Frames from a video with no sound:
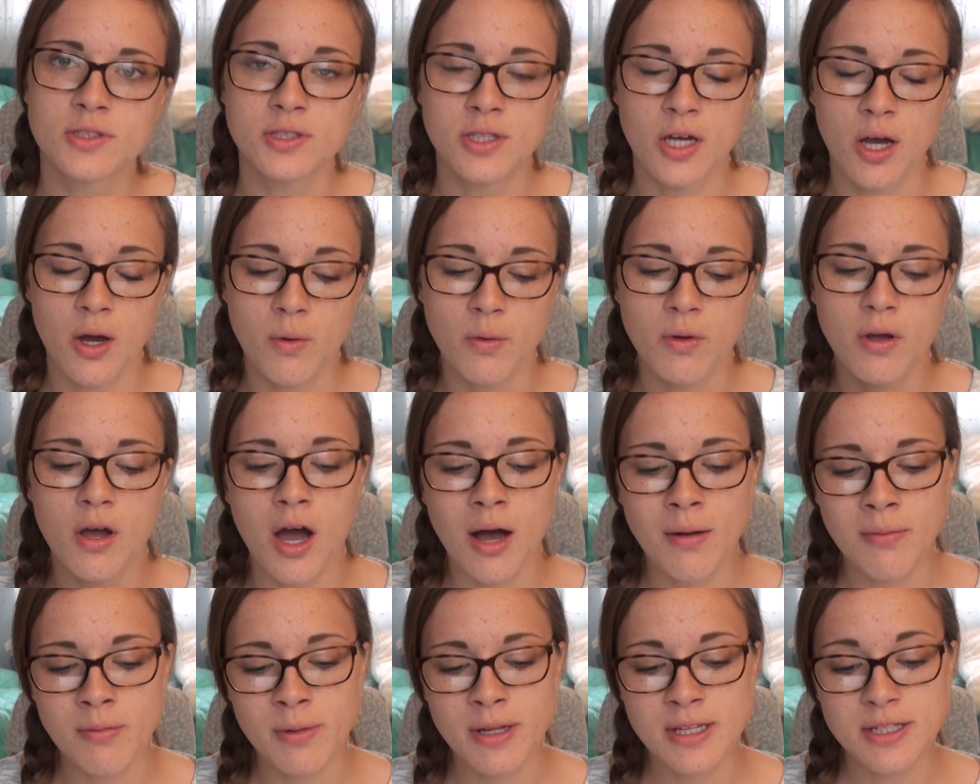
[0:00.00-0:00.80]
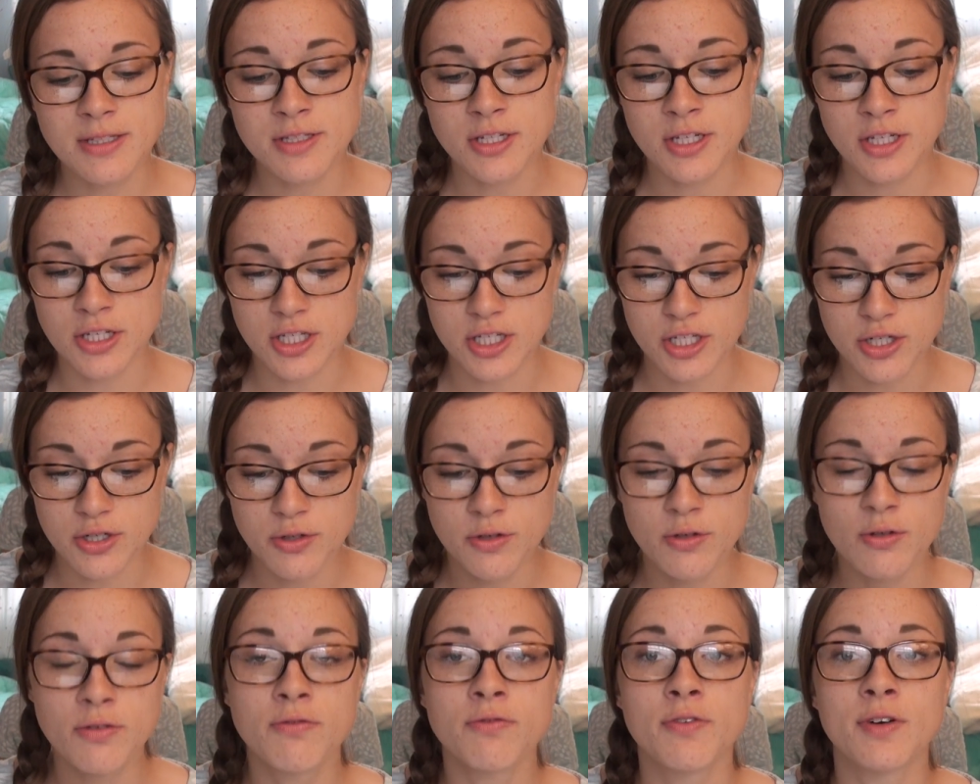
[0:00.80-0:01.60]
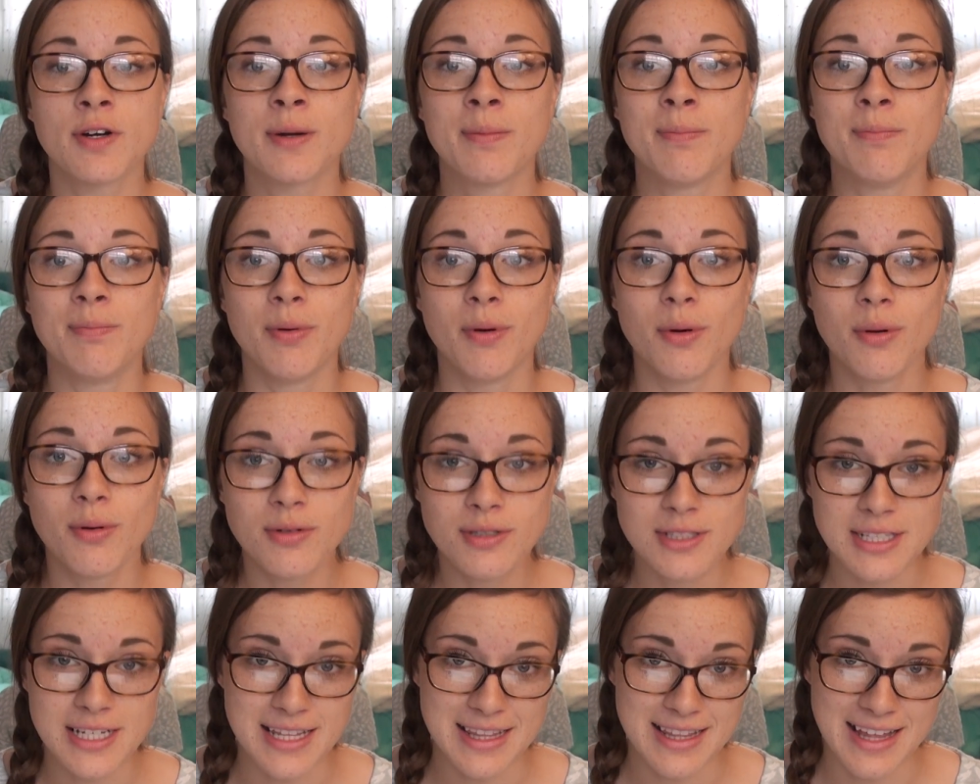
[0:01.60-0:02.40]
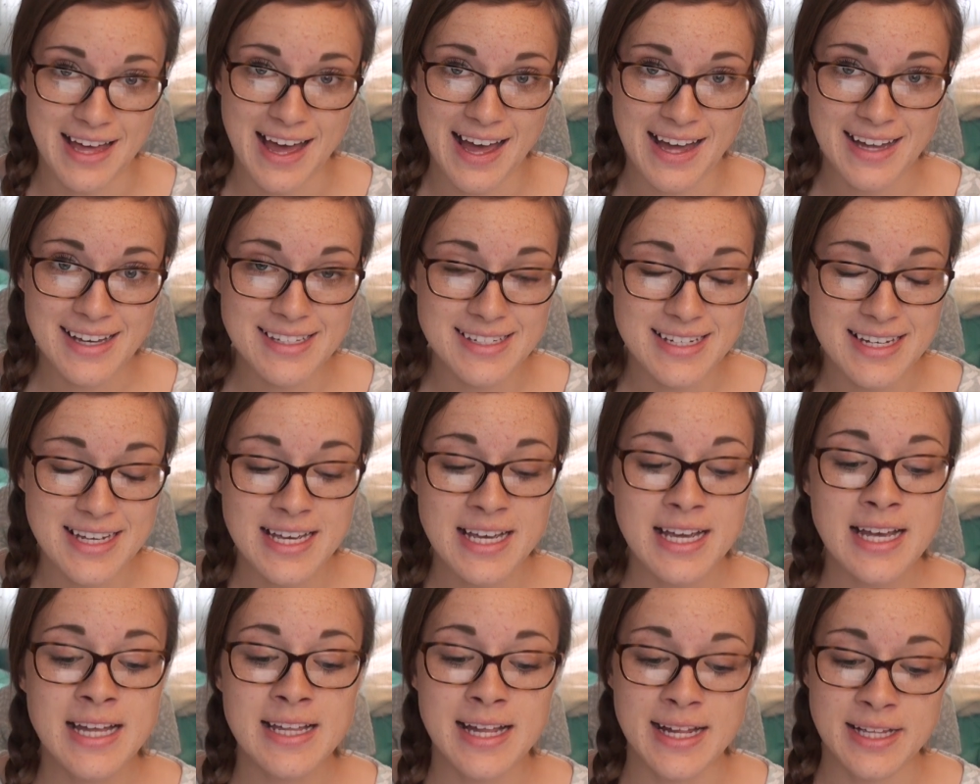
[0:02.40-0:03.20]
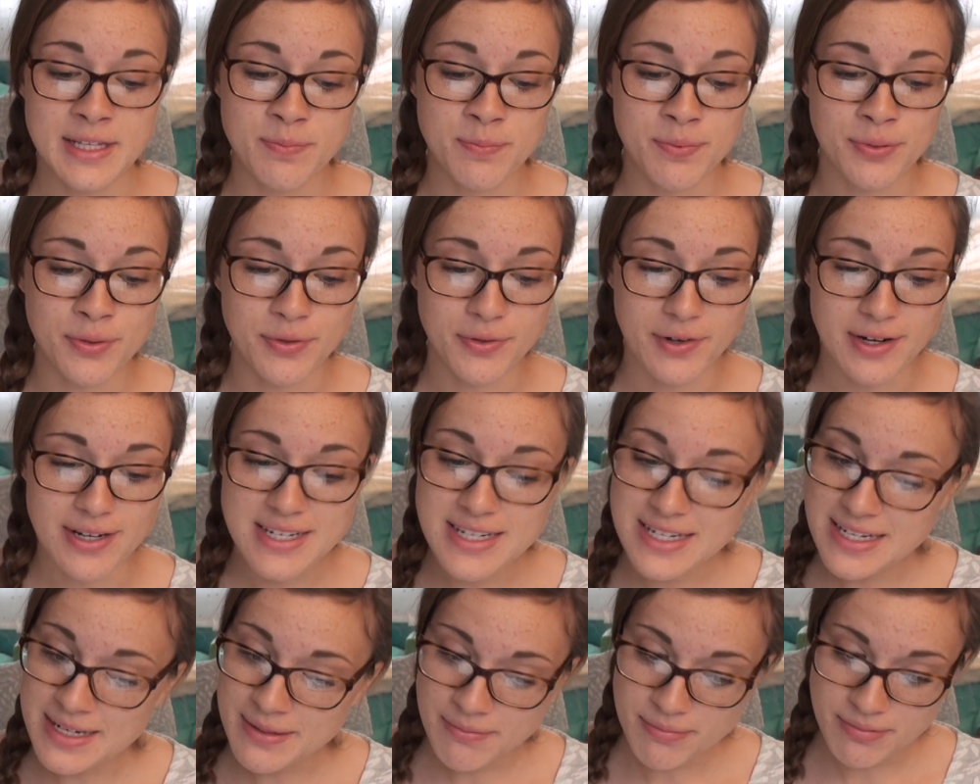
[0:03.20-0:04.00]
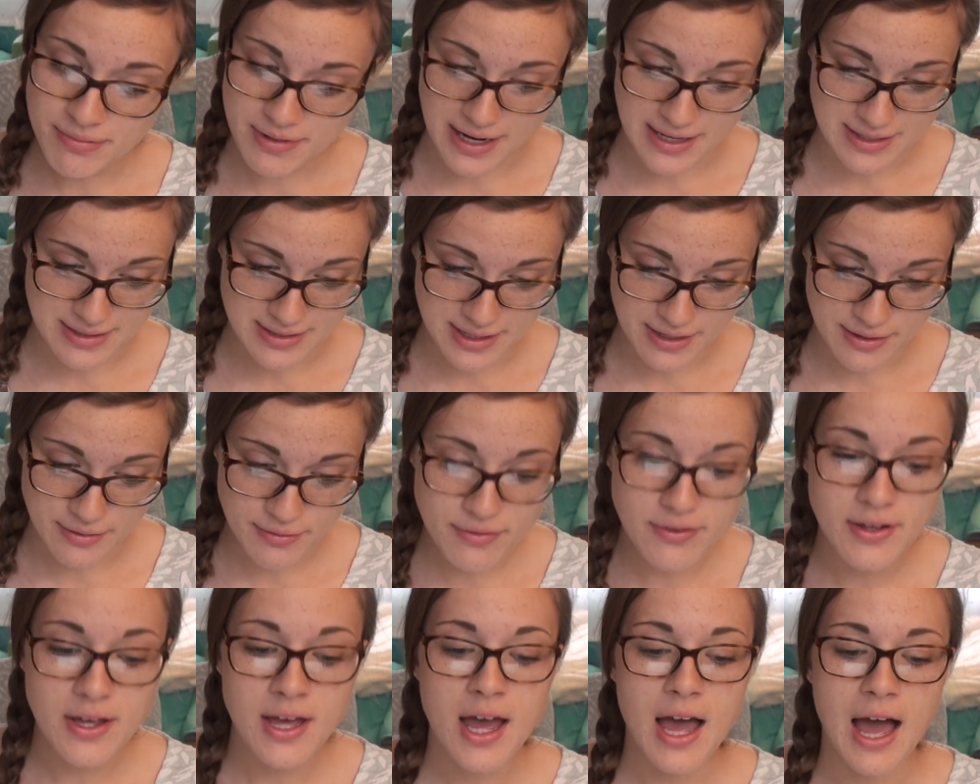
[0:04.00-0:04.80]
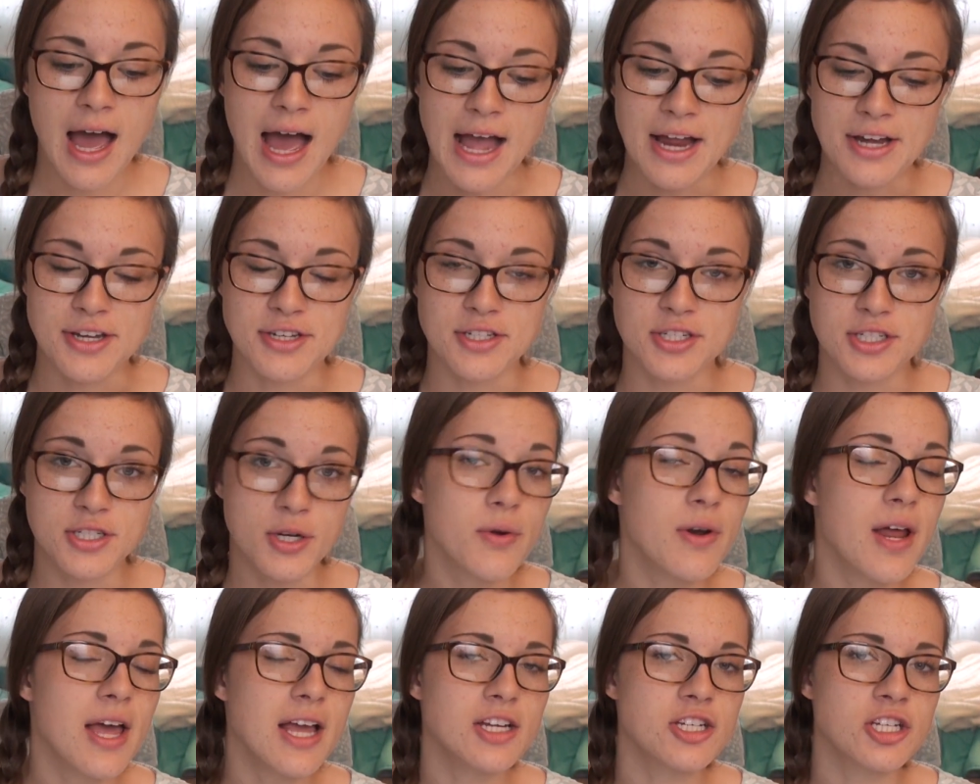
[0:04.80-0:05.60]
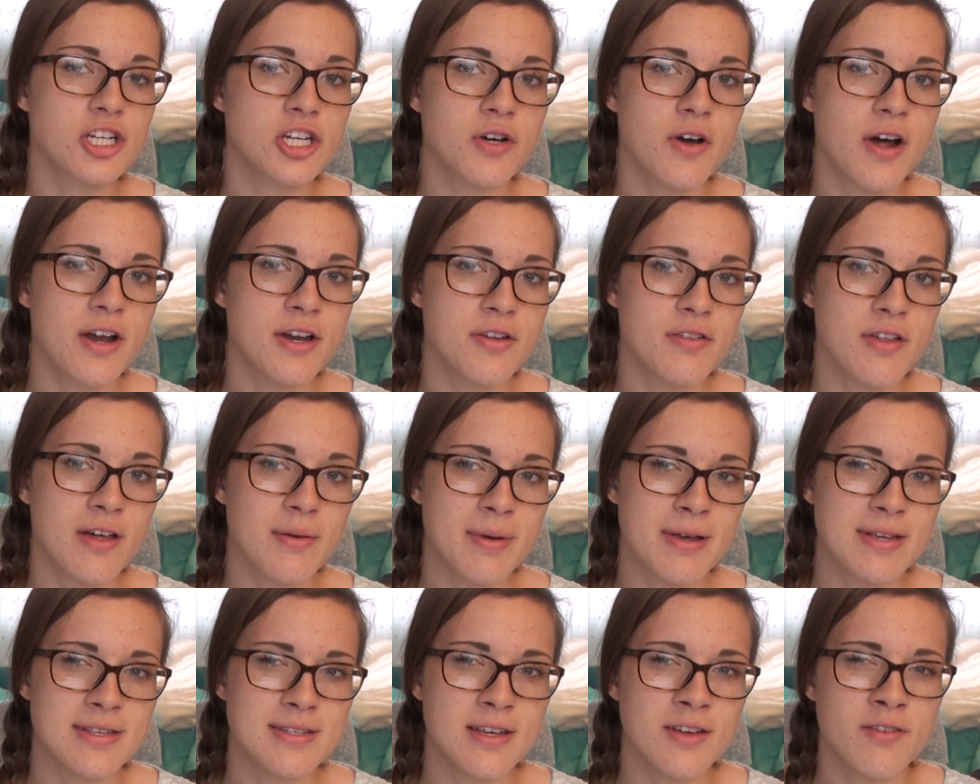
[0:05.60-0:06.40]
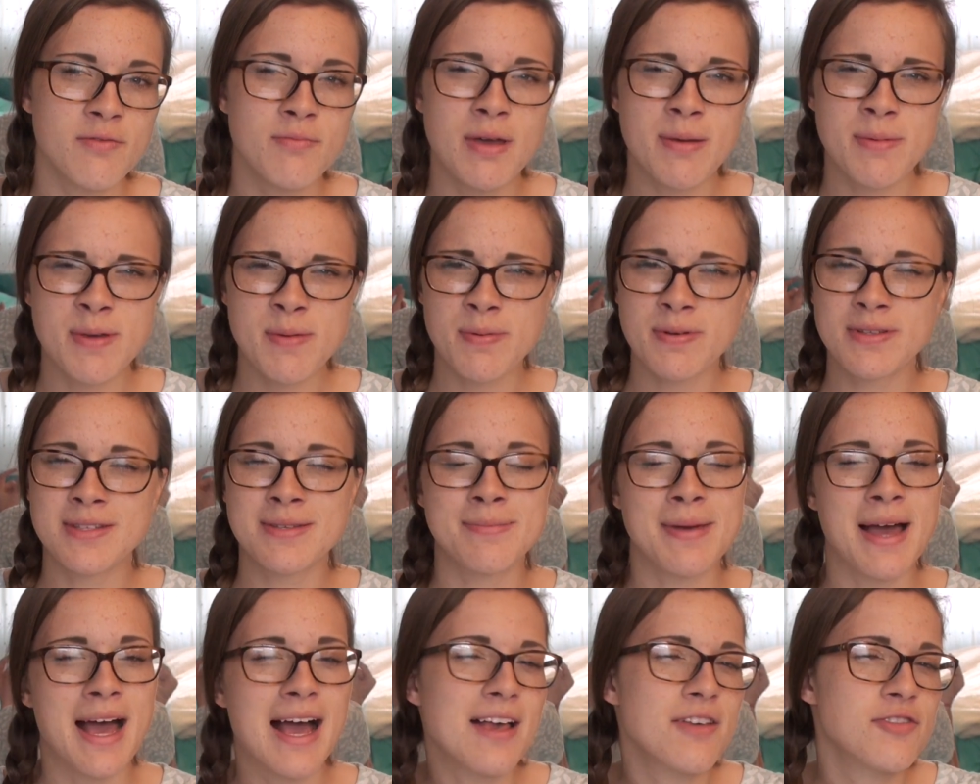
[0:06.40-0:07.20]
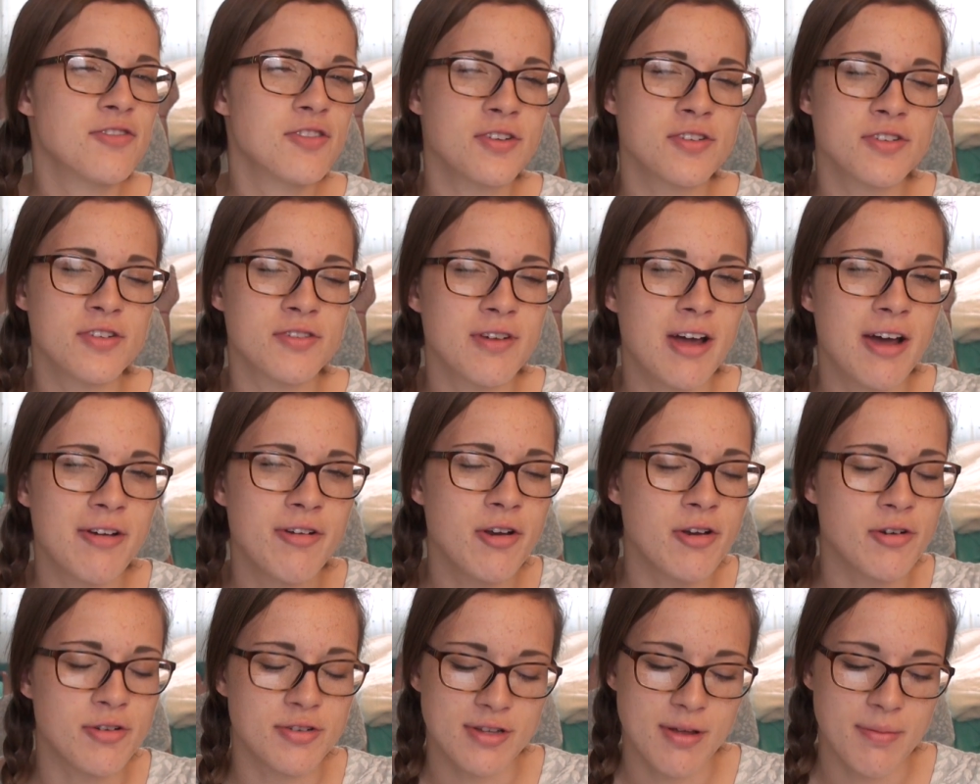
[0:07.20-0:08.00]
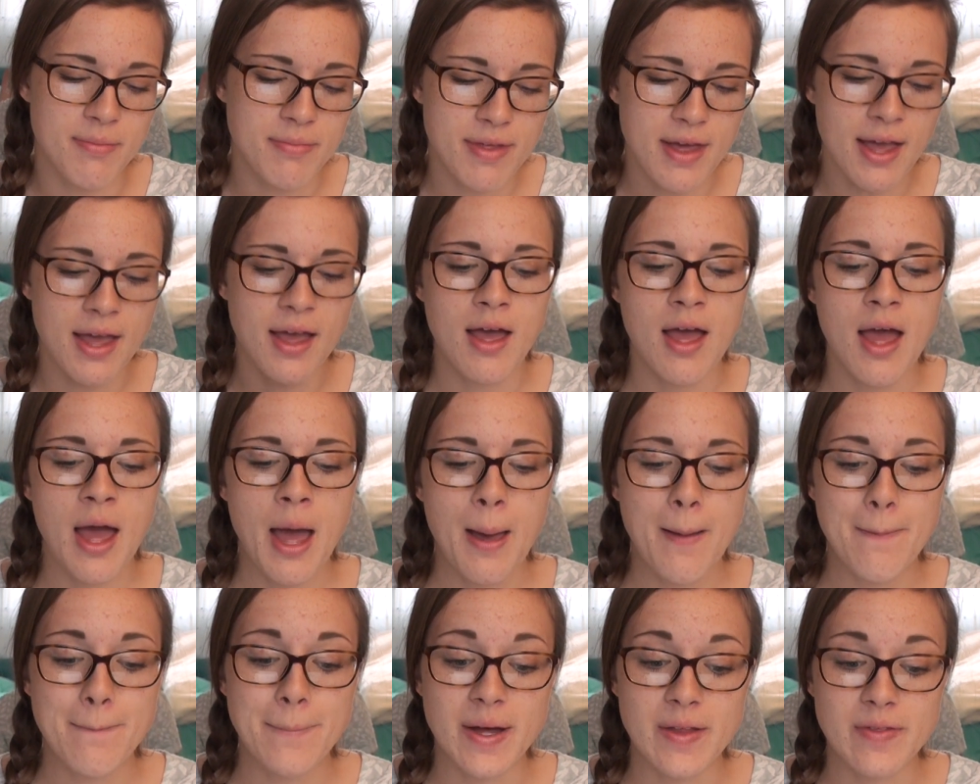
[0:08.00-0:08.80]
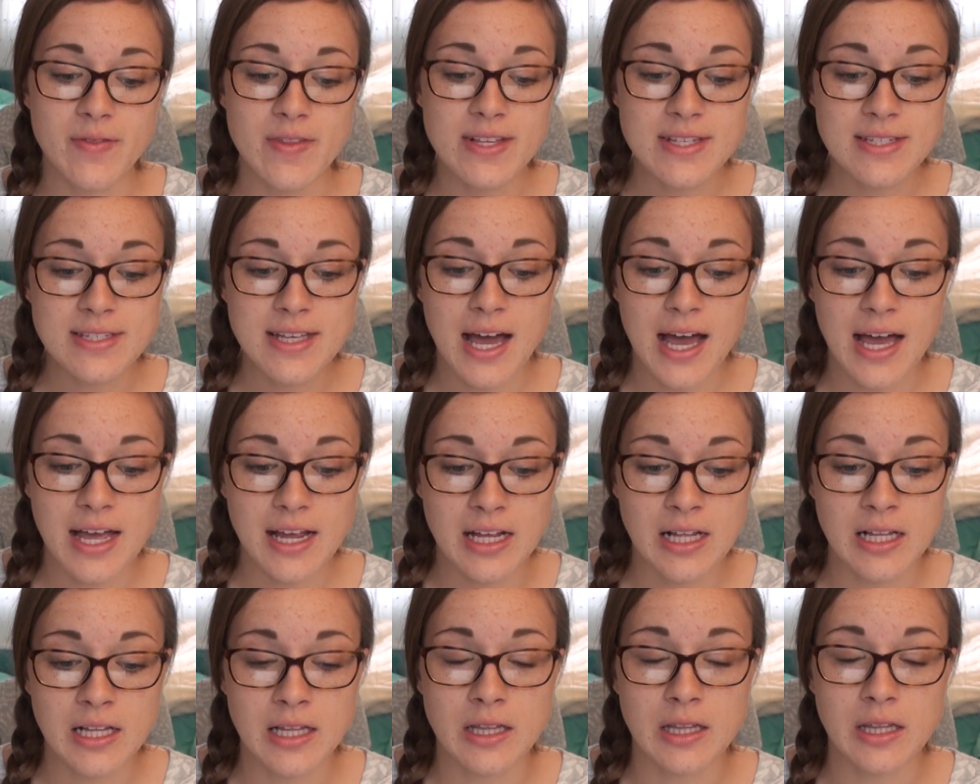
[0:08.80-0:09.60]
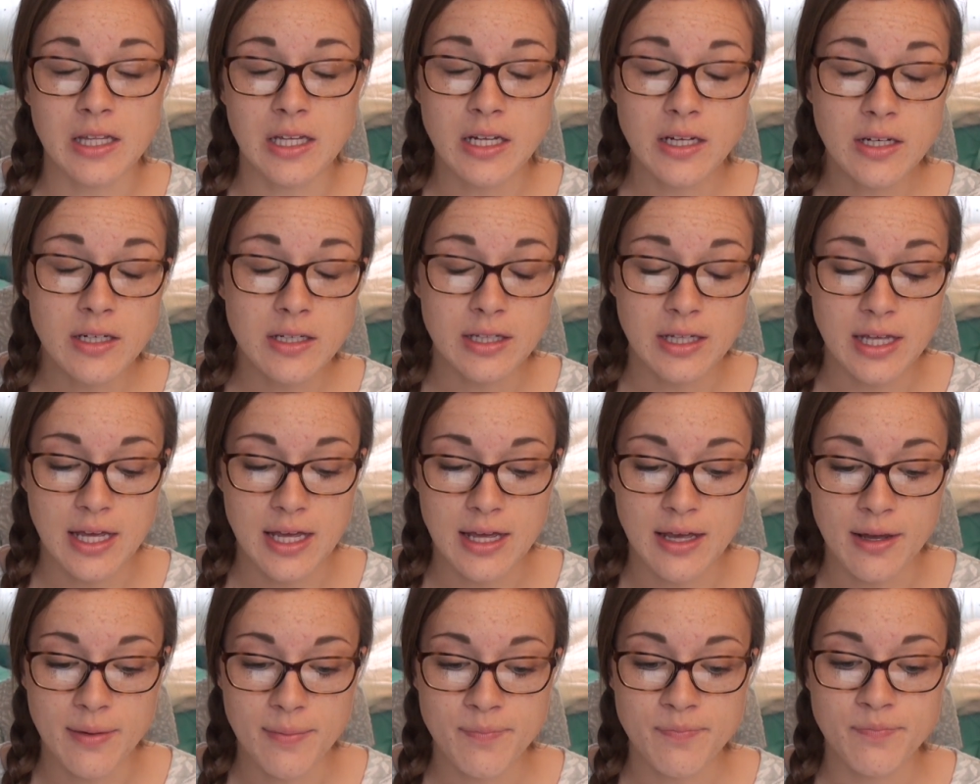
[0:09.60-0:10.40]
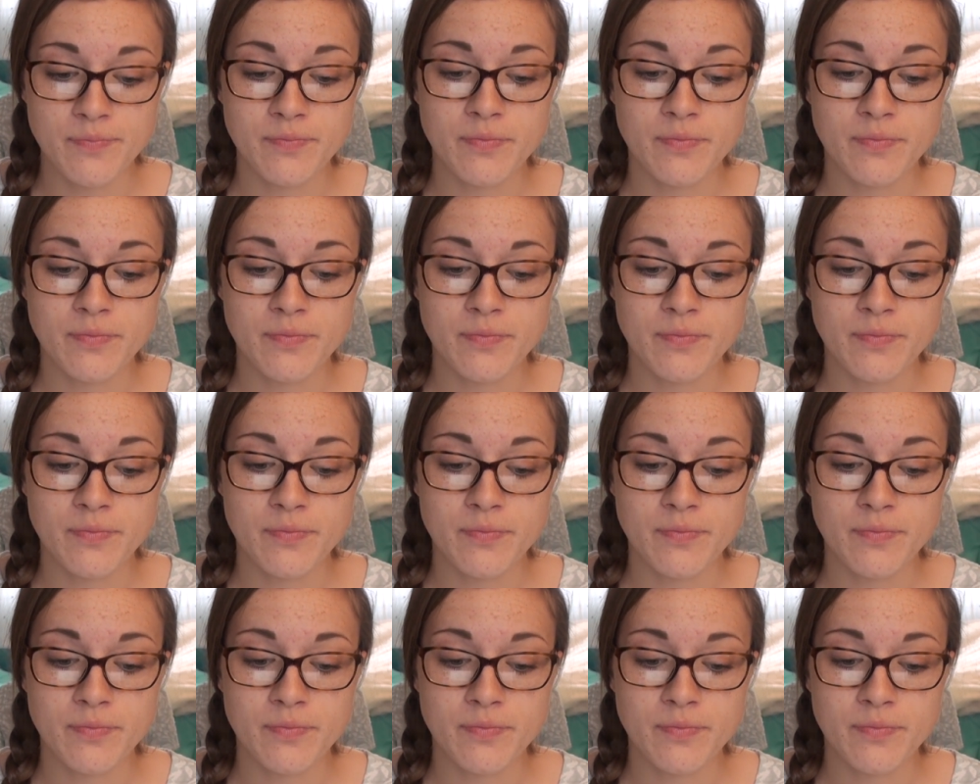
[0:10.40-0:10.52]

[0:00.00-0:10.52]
So compliments to you for bolding that. That's pretty impressive. I don't actually know how to do that myself. Maybe put some asterisks around it or something. But this guy clearly